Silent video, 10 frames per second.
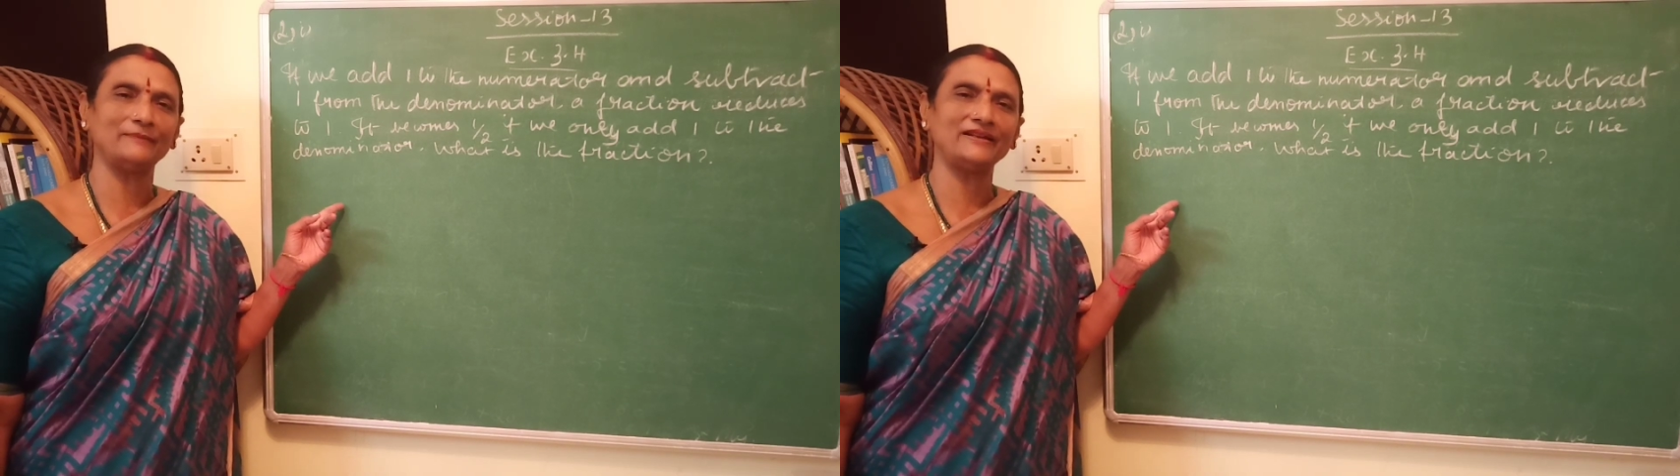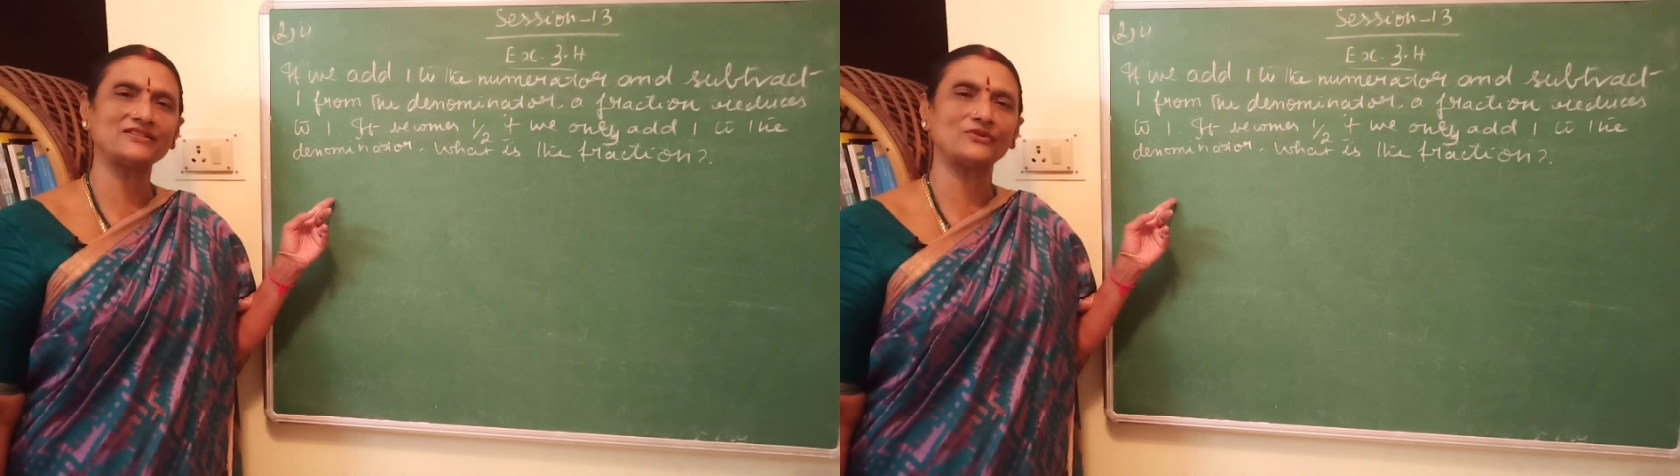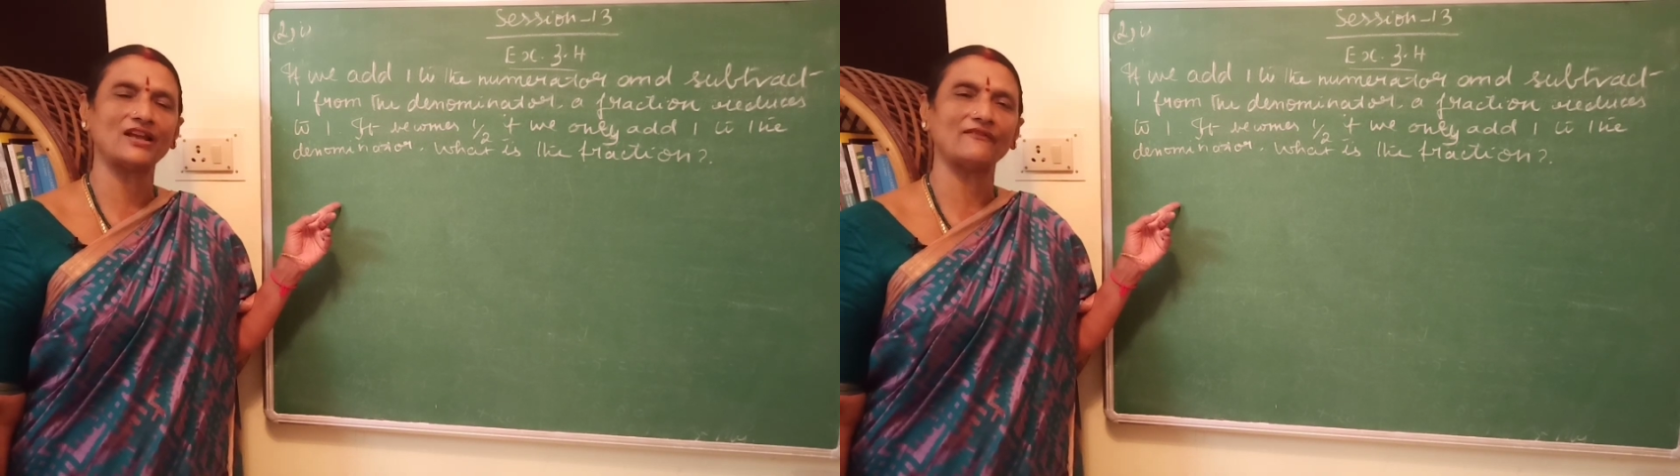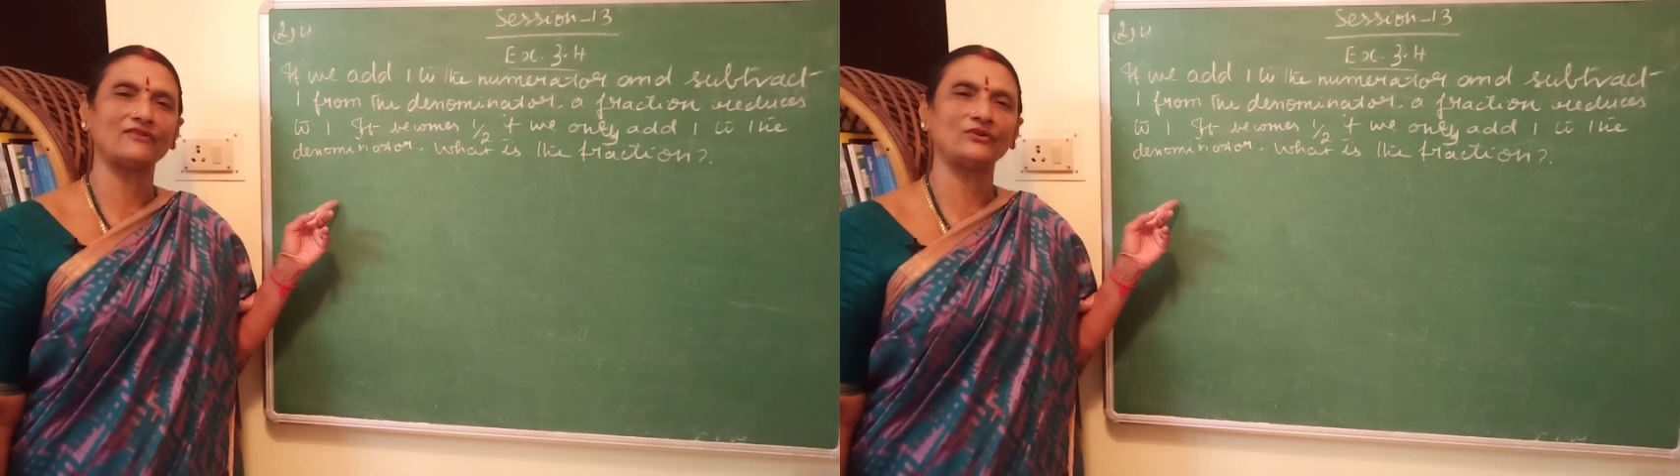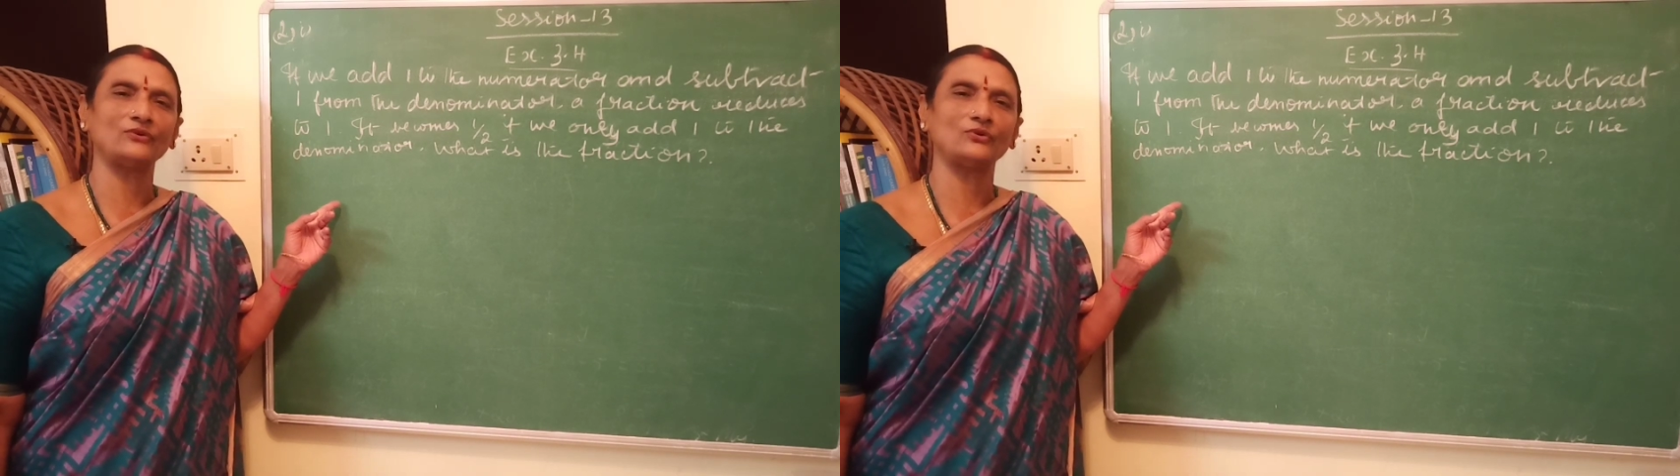means you
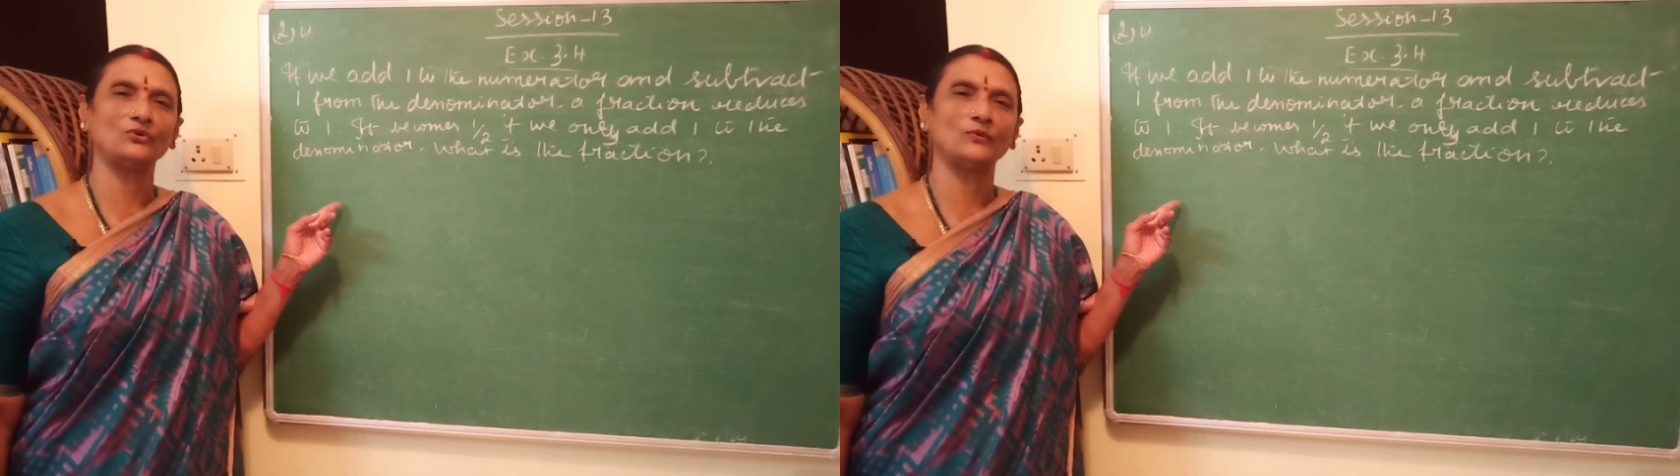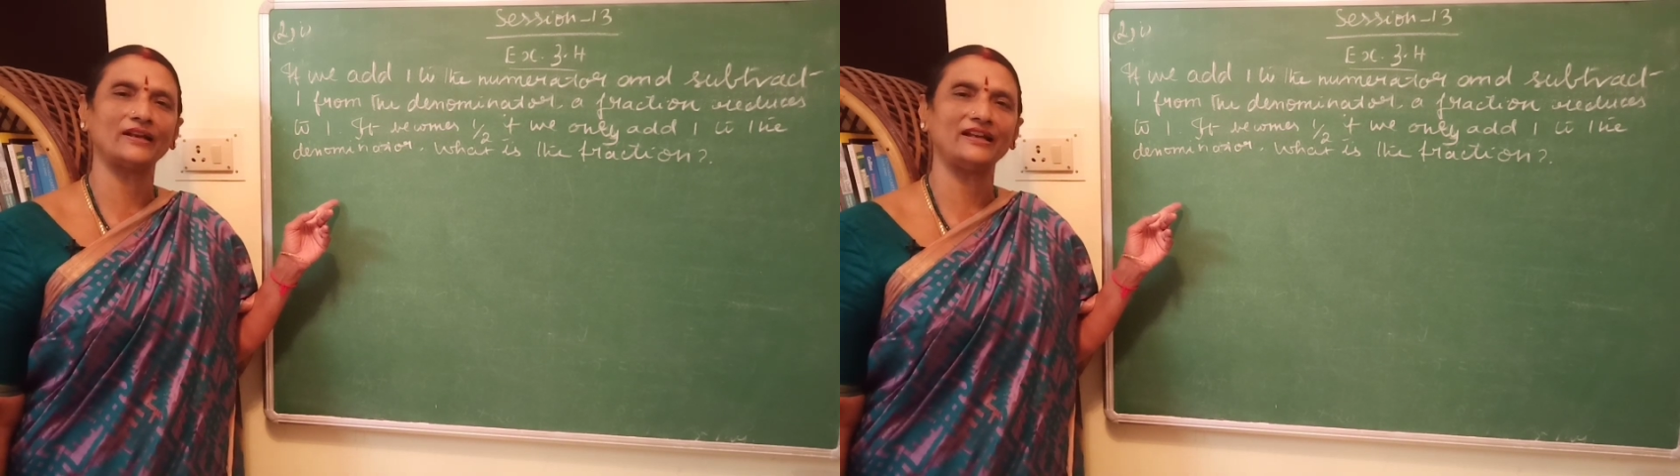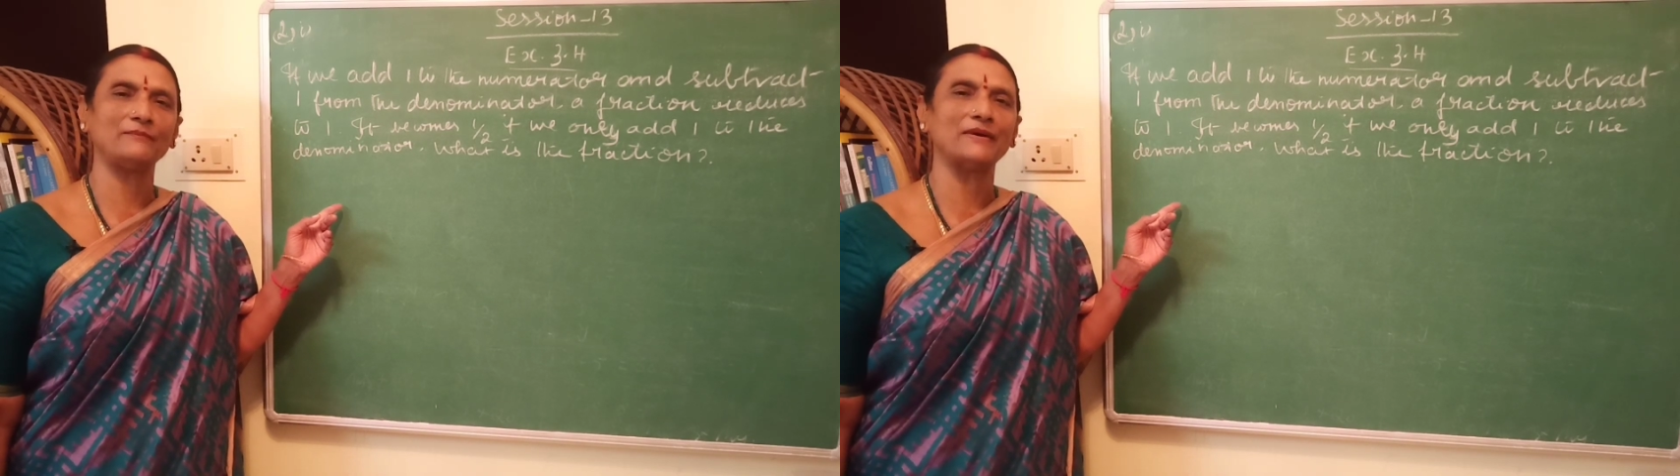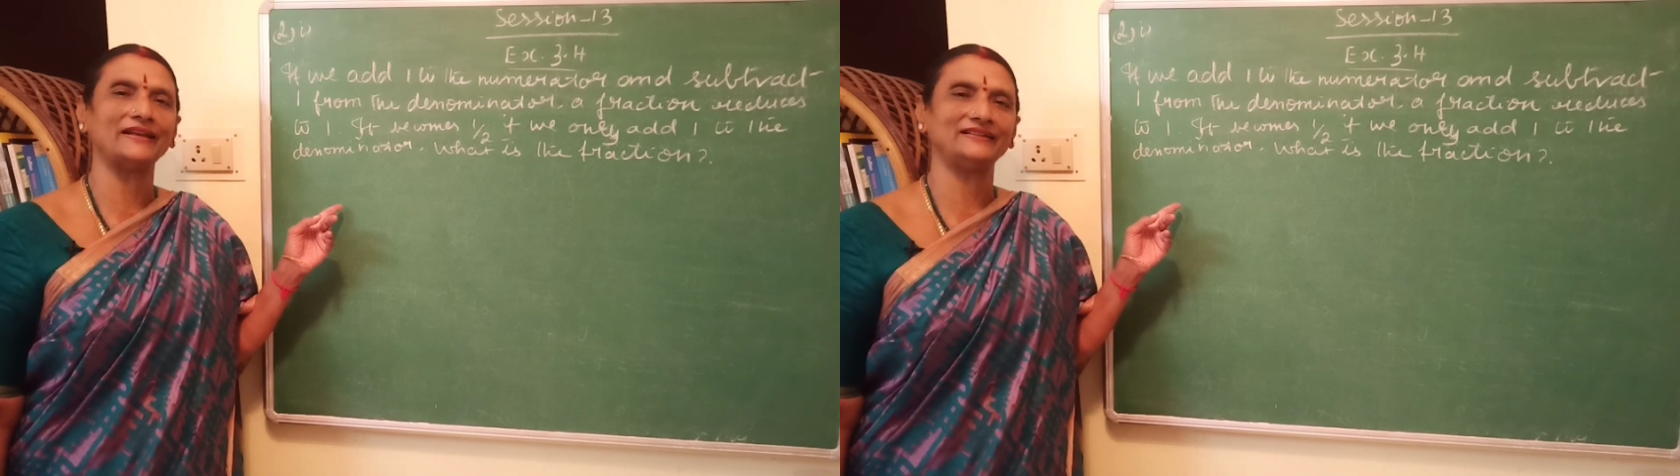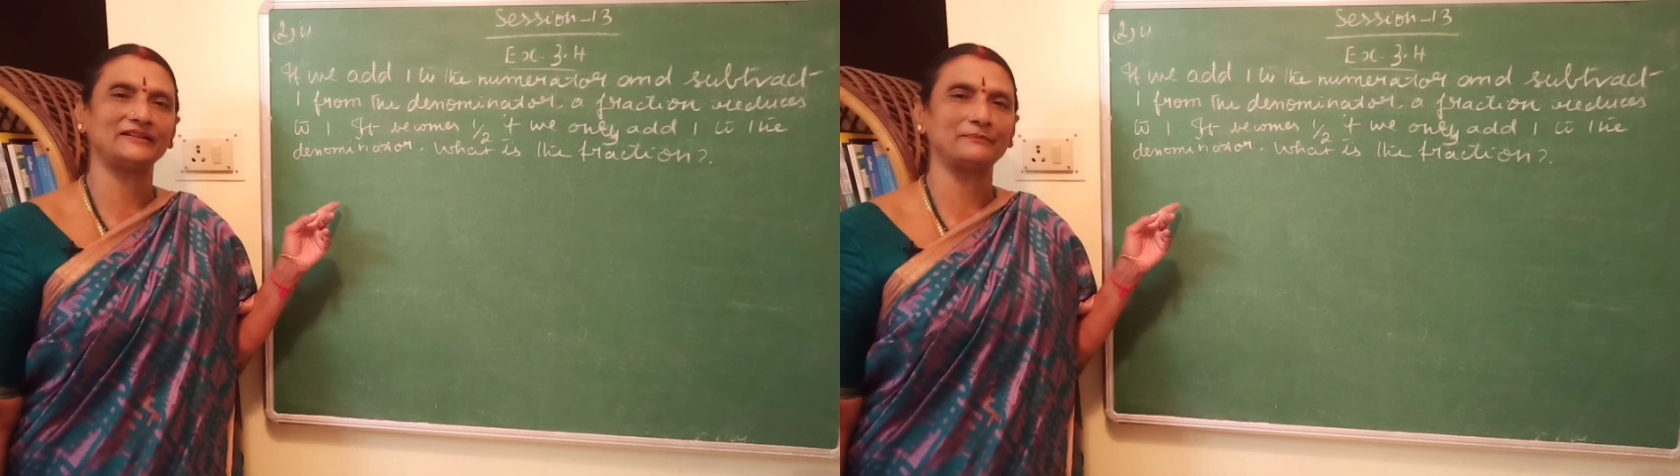have to do only
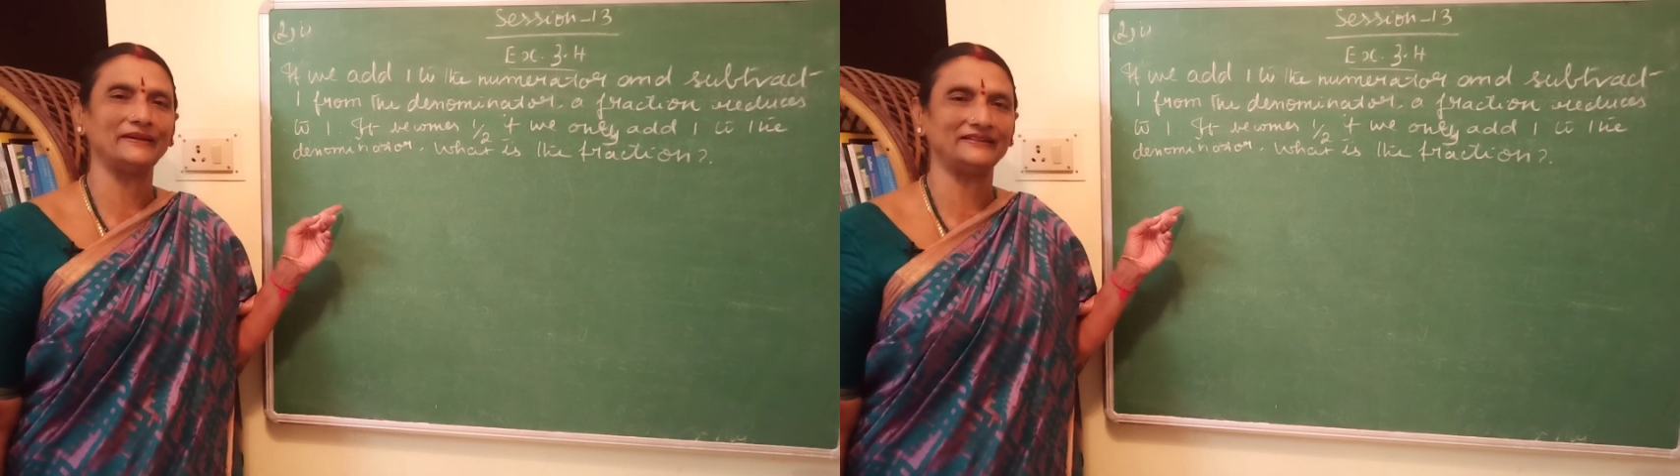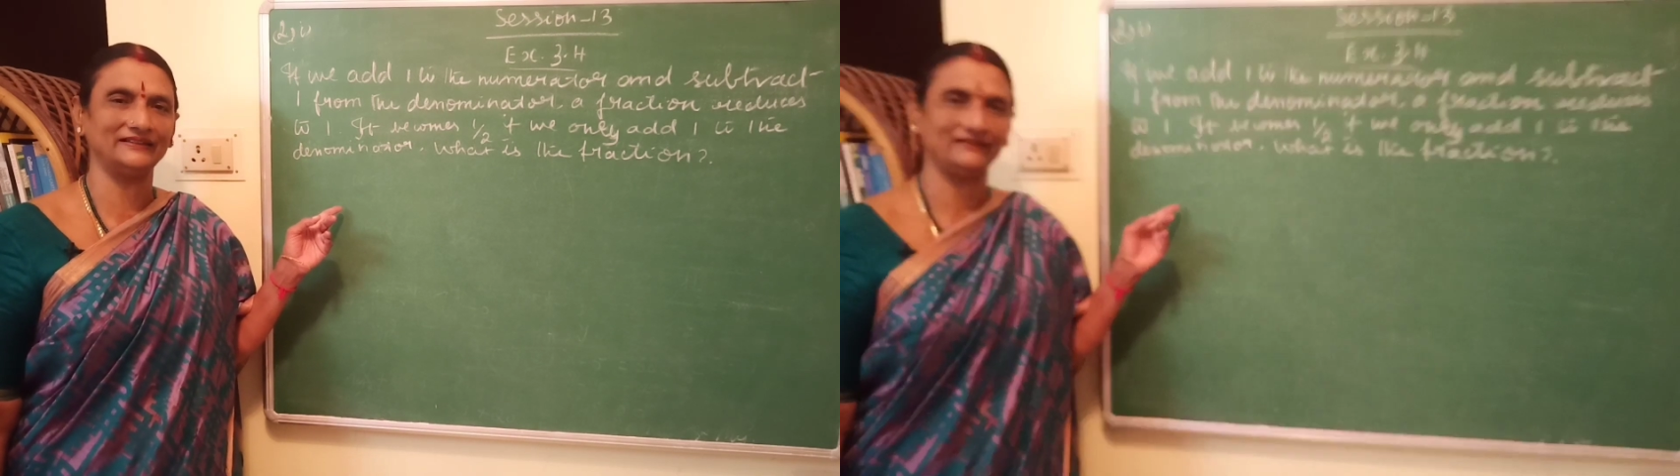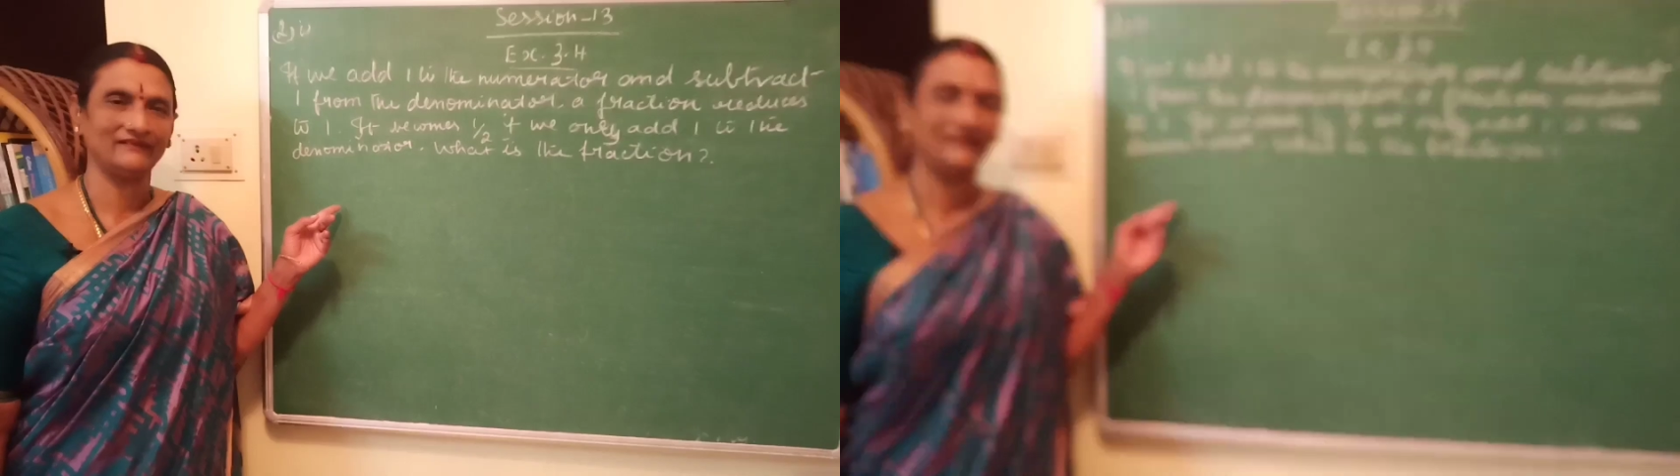by that method.